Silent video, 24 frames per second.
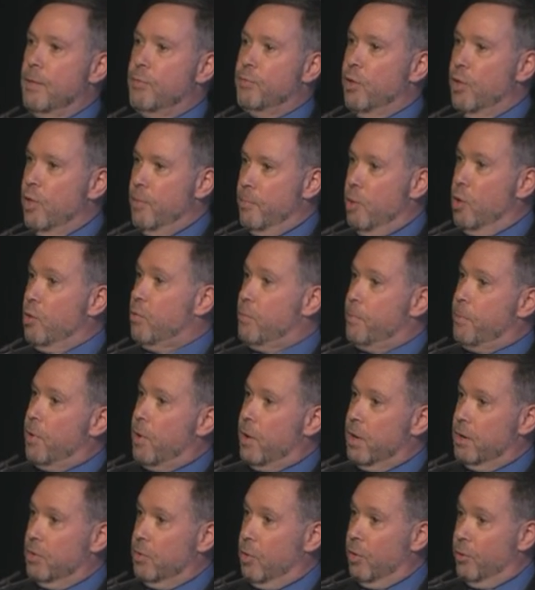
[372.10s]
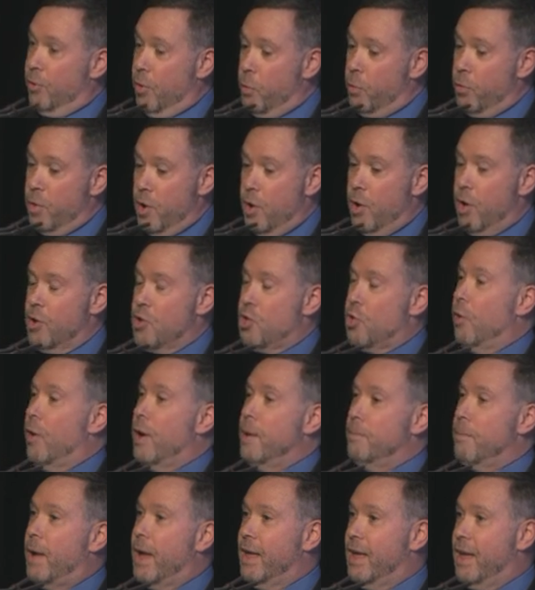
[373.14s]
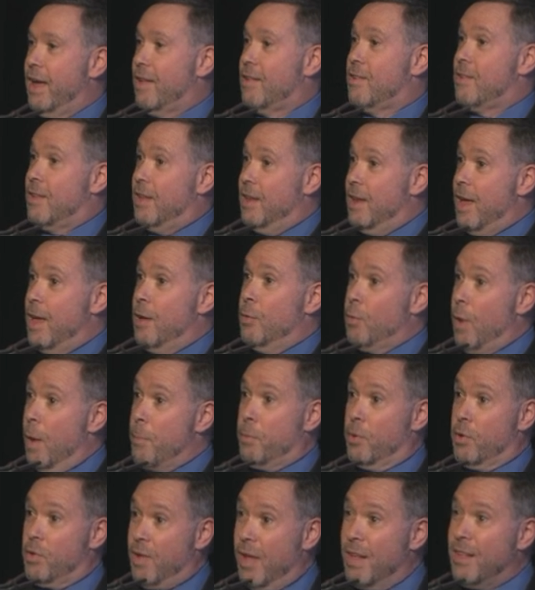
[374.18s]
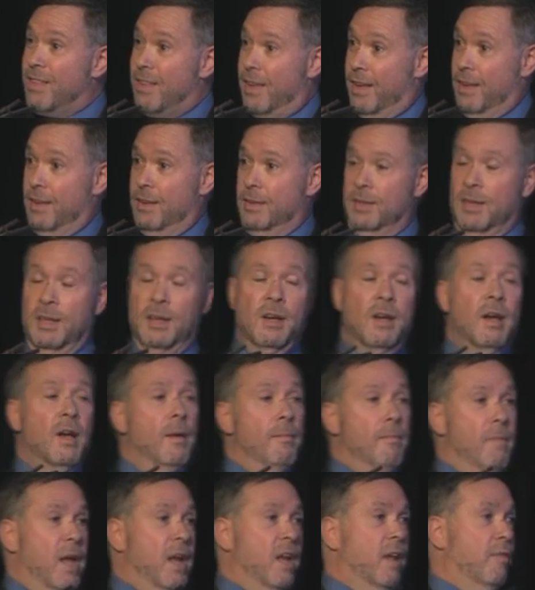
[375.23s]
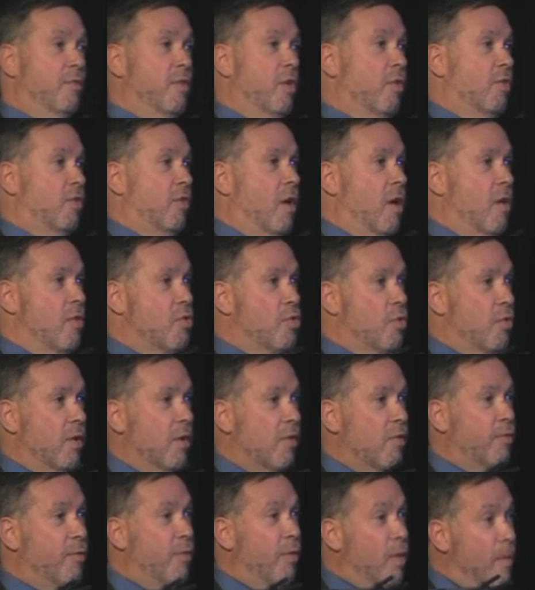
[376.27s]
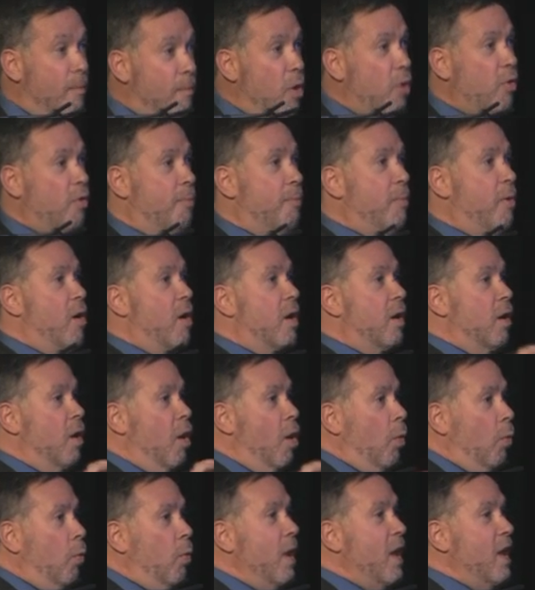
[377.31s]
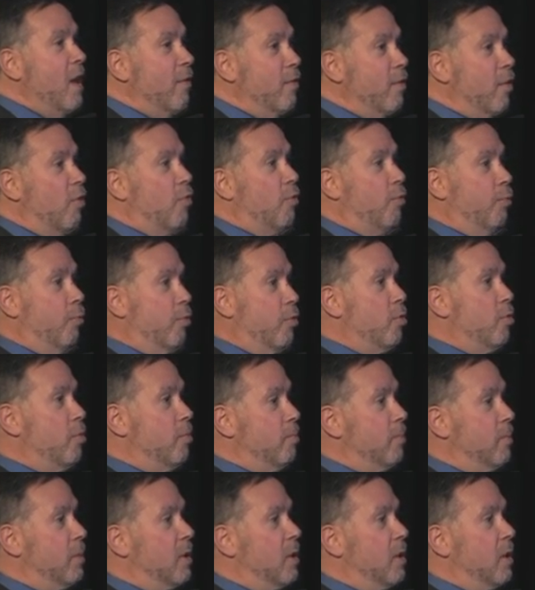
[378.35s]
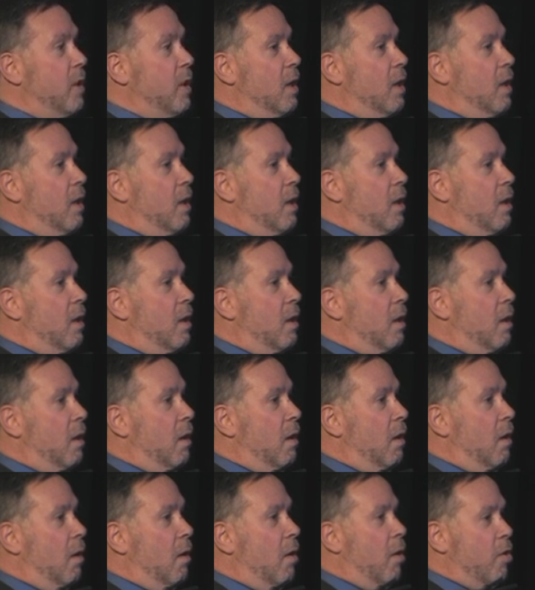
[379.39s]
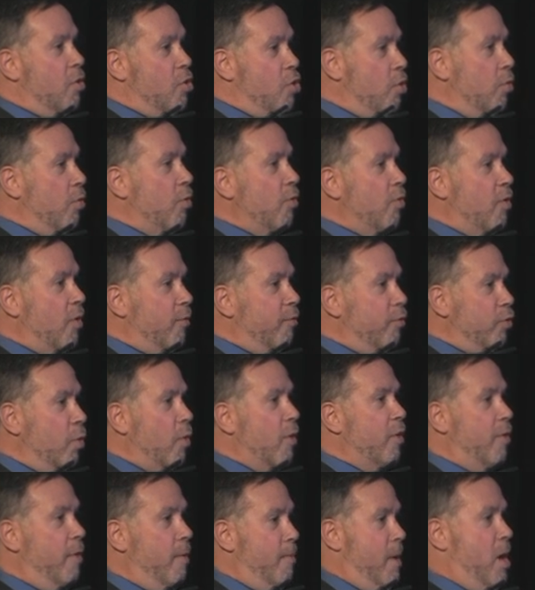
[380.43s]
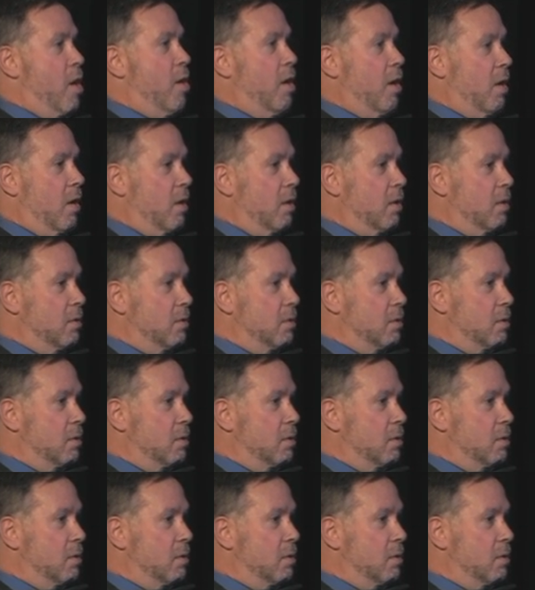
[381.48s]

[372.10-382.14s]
for the most part, although we are joined by guests today representing many of those countries, for the most part, we in this room are Jews of North America